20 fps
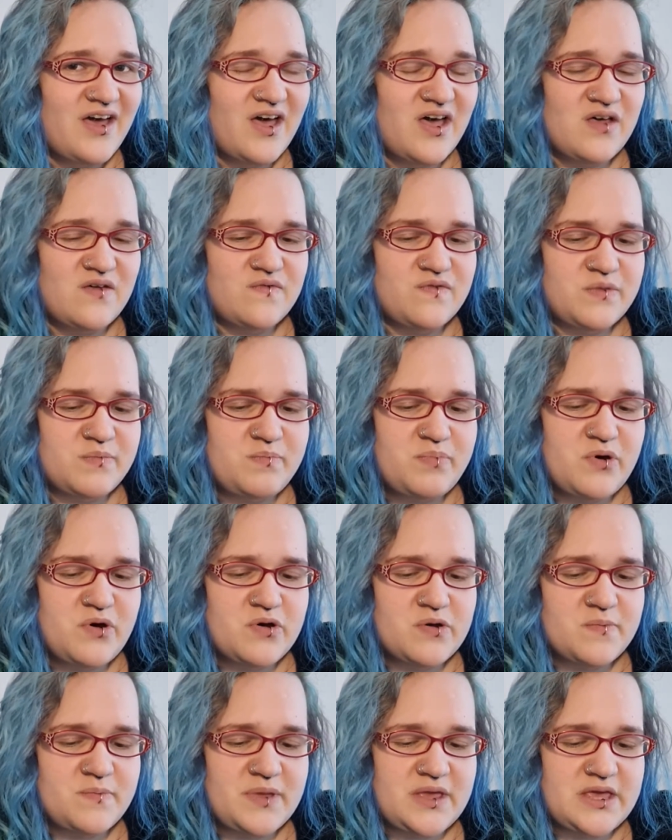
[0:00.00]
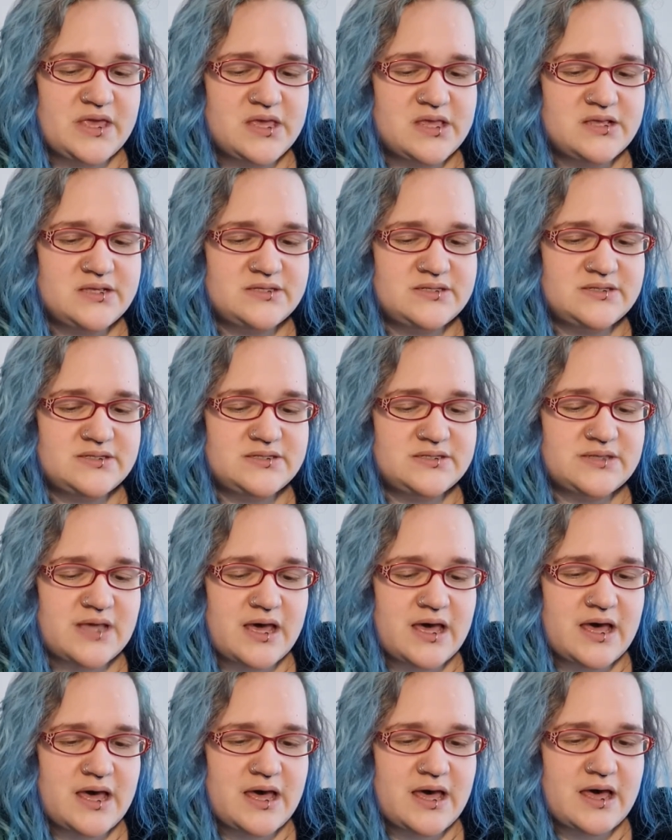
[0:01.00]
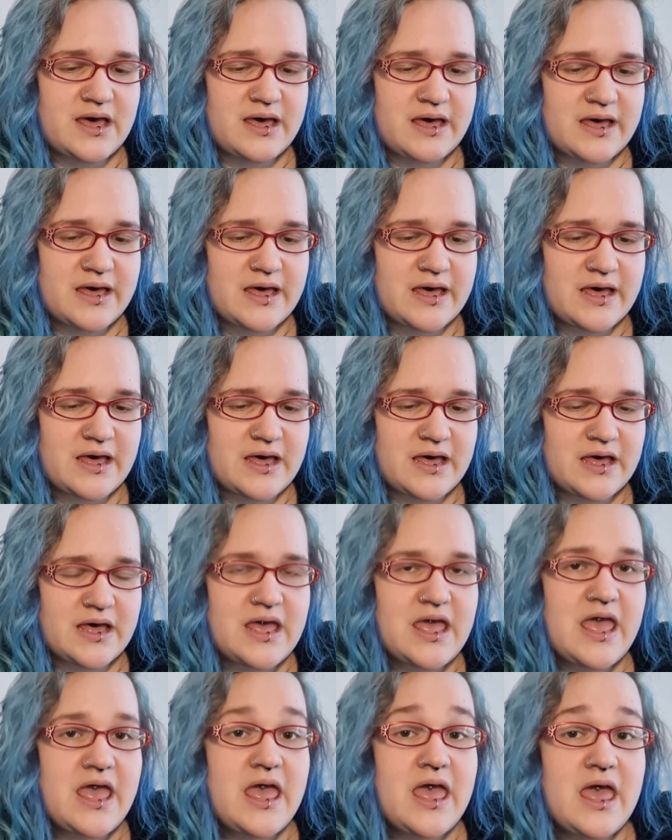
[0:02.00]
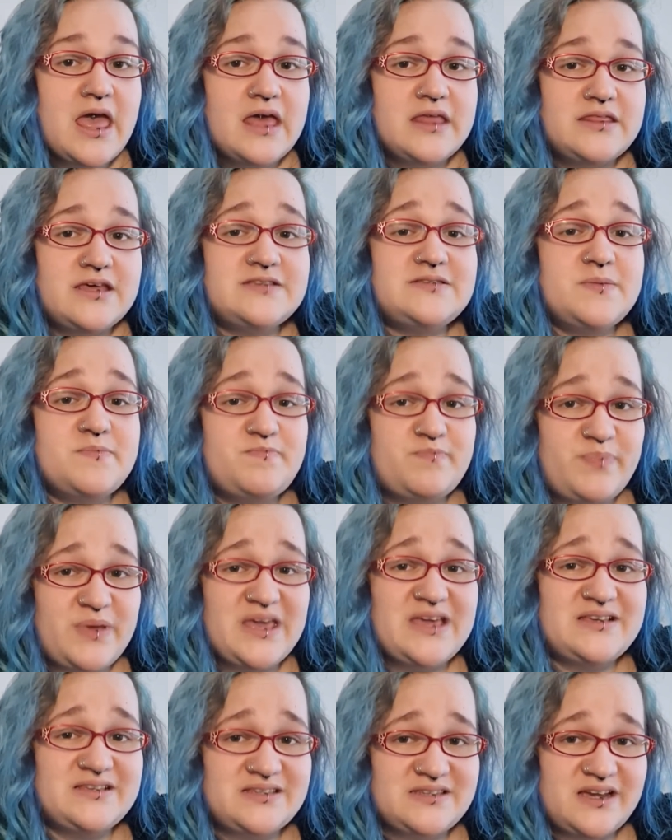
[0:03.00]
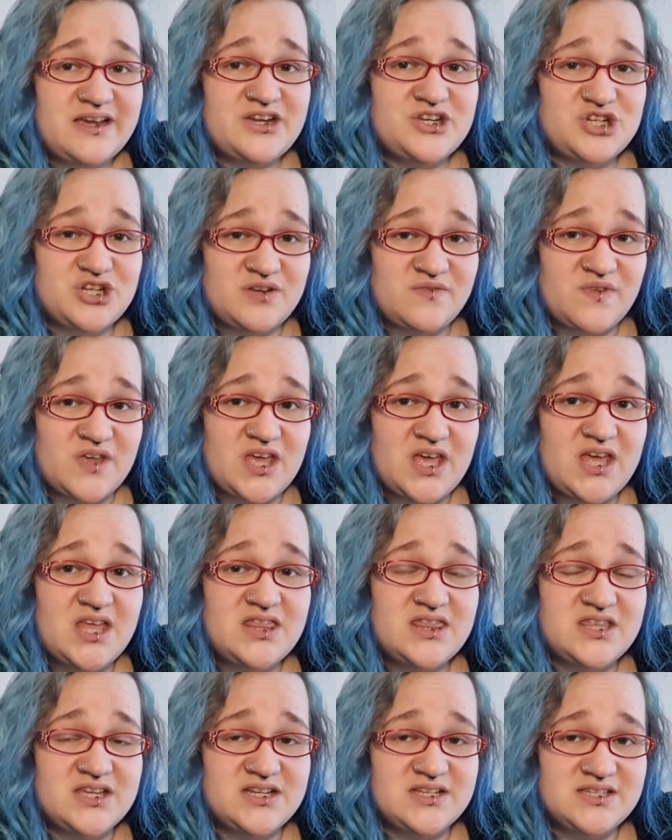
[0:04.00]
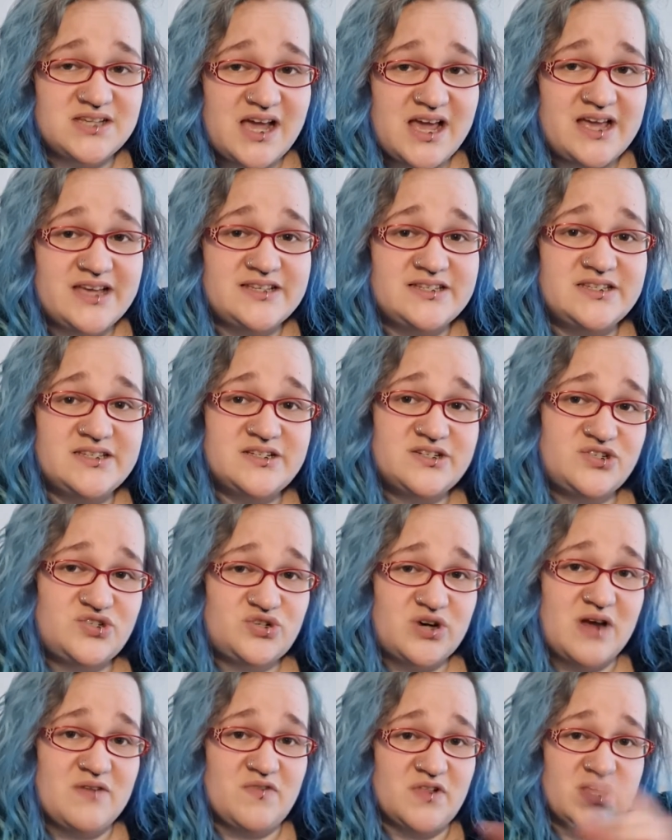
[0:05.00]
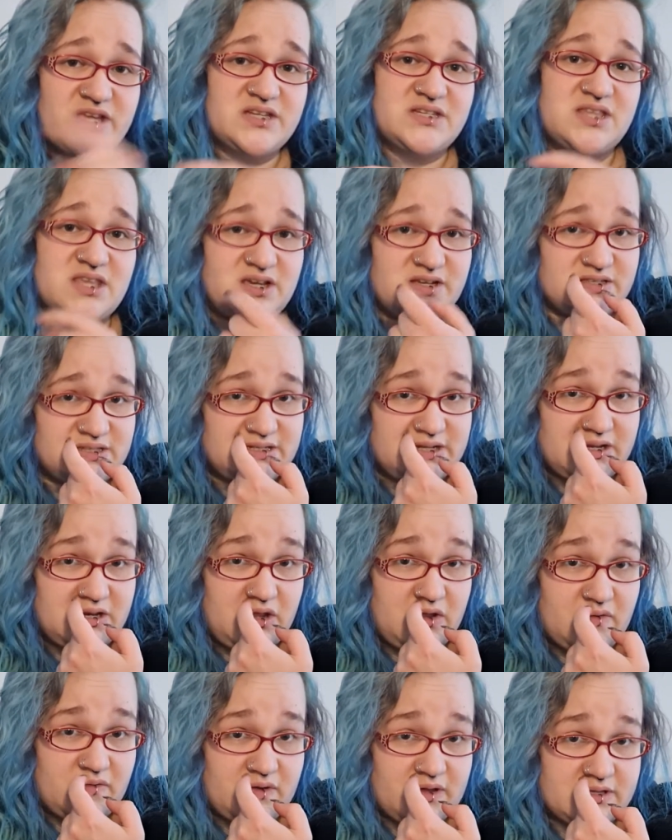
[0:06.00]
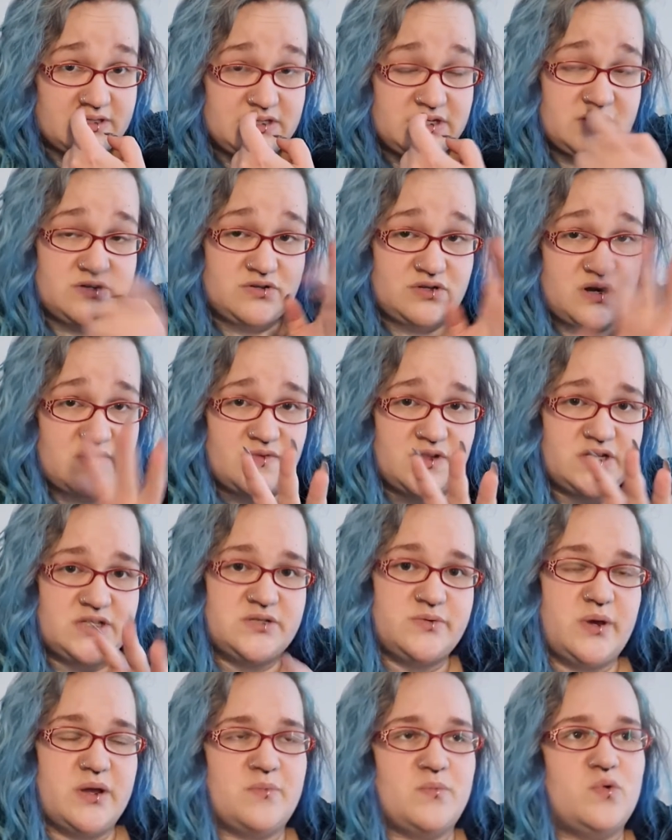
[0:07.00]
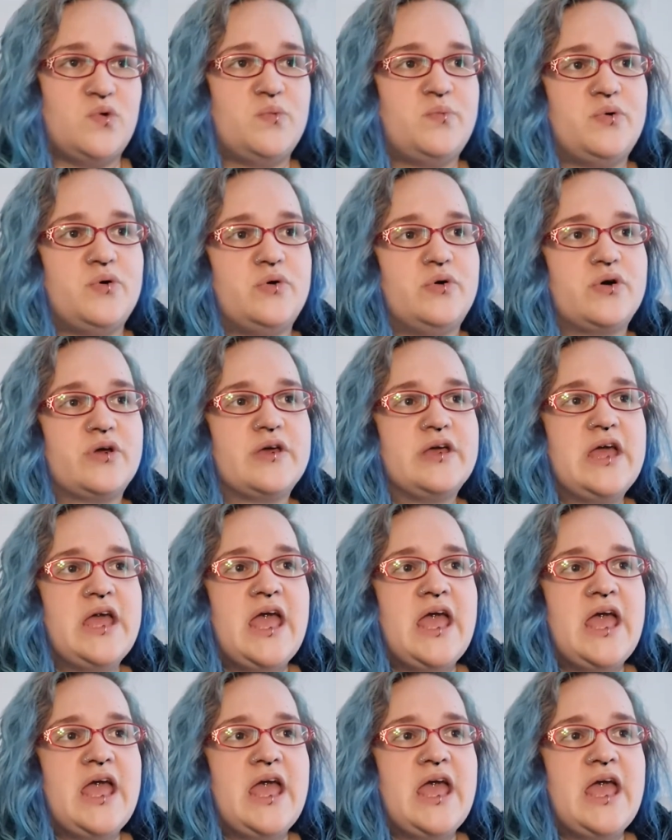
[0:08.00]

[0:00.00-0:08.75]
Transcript: of the book because there's a big section of it that is Esk traveling to the Unseen University and traveling to Ankh-Morpork.